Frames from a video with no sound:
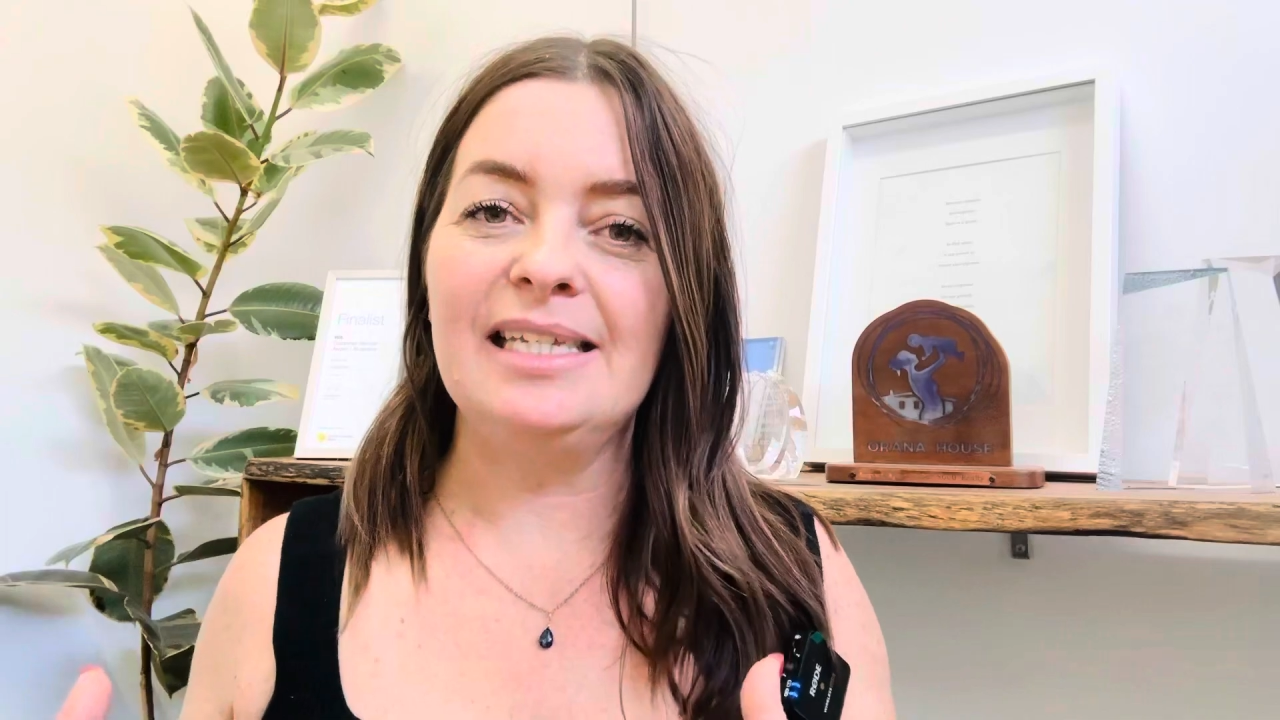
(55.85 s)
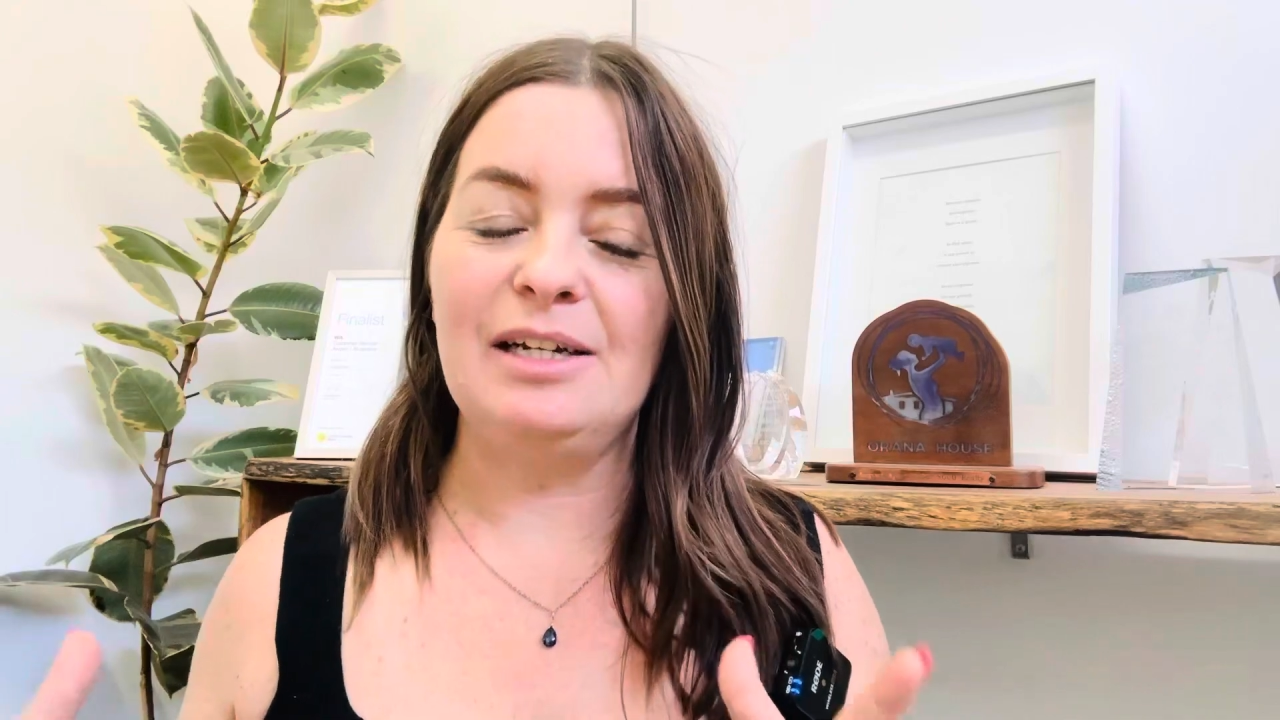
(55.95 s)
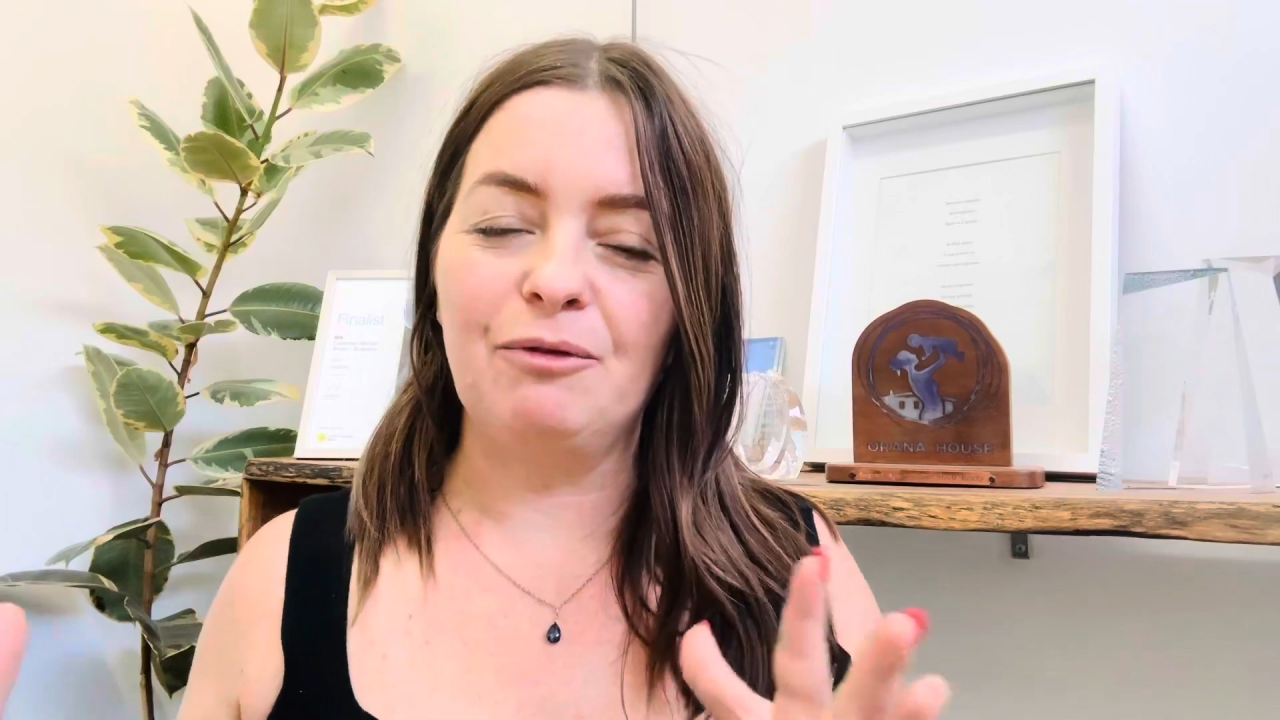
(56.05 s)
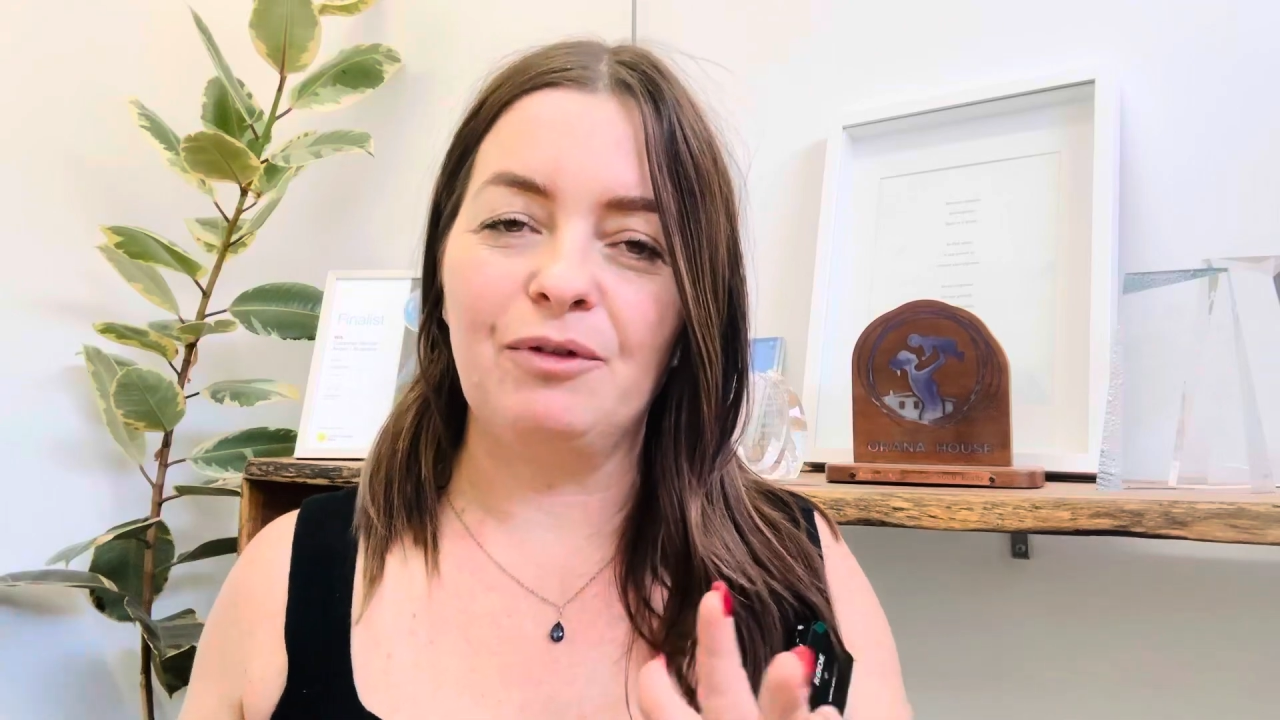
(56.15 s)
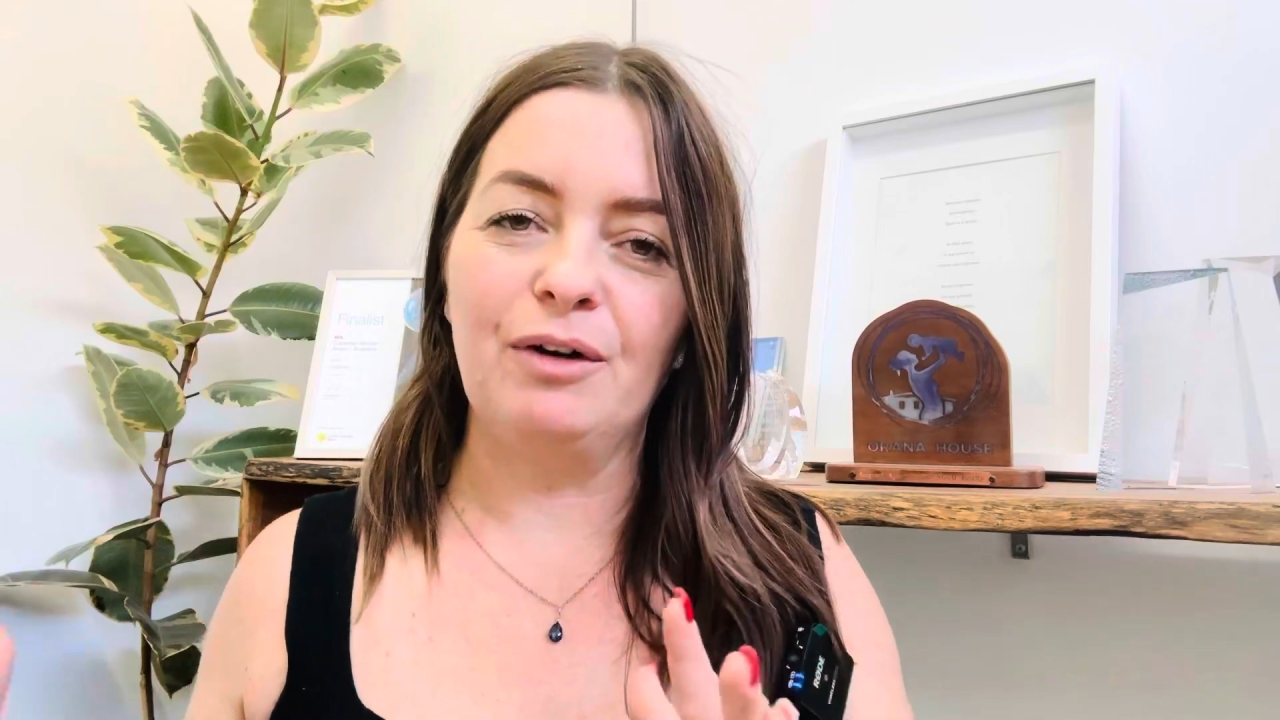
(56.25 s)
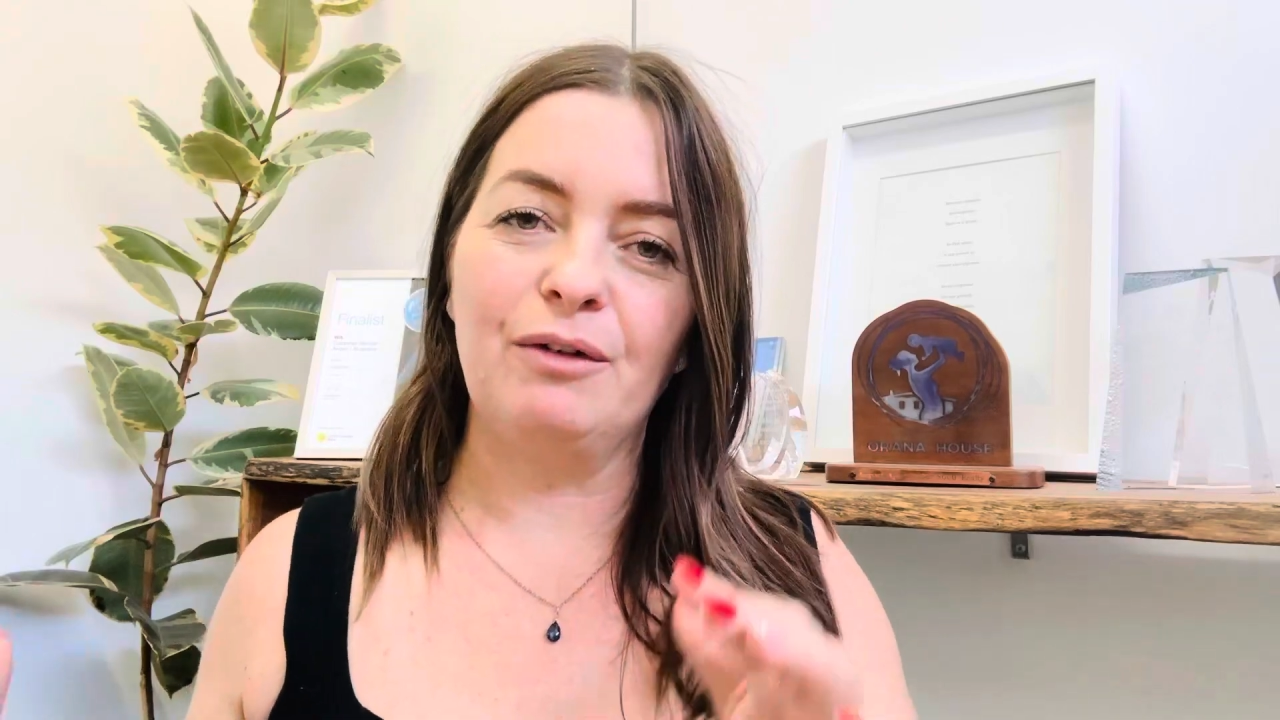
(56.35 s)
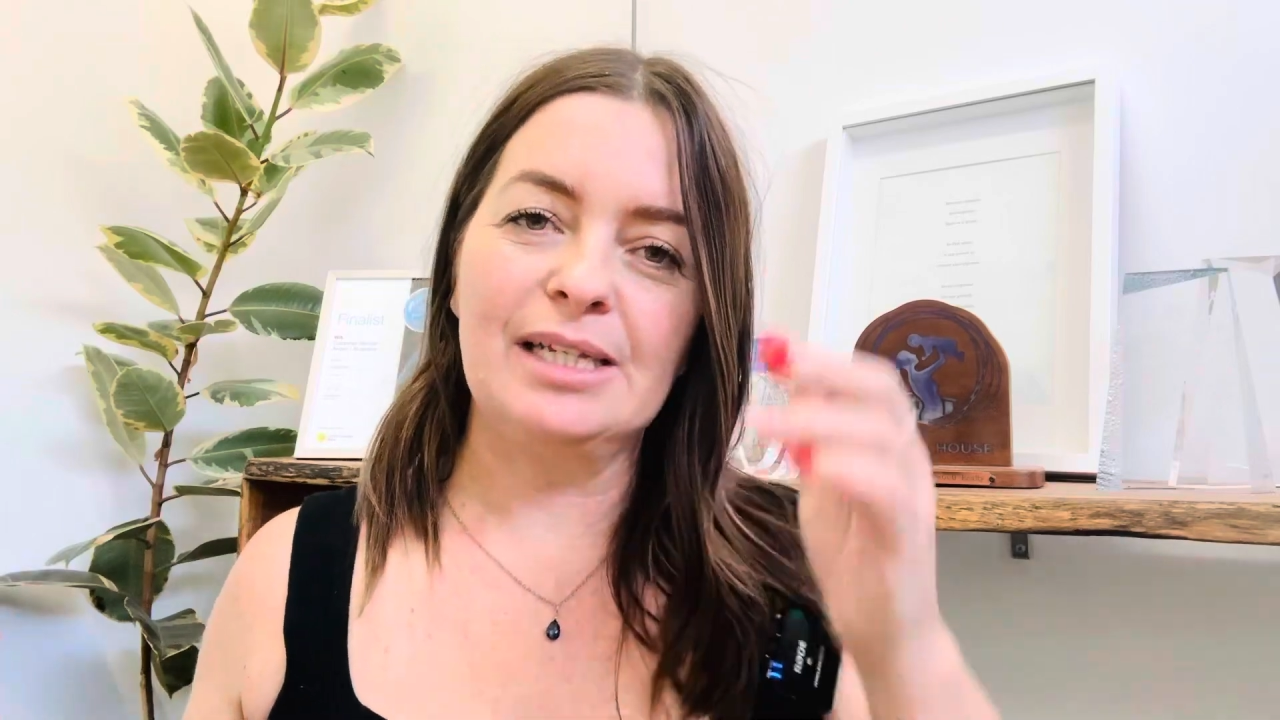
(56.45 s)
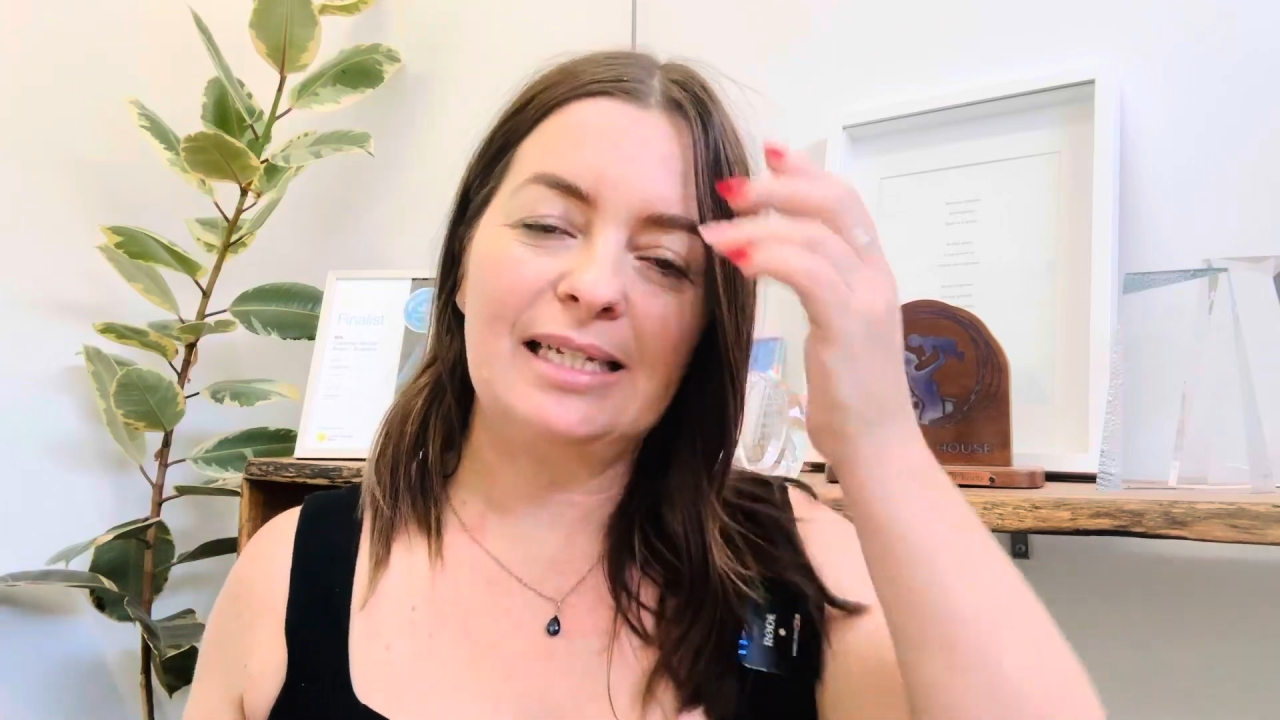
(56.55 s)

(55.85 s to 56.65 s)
different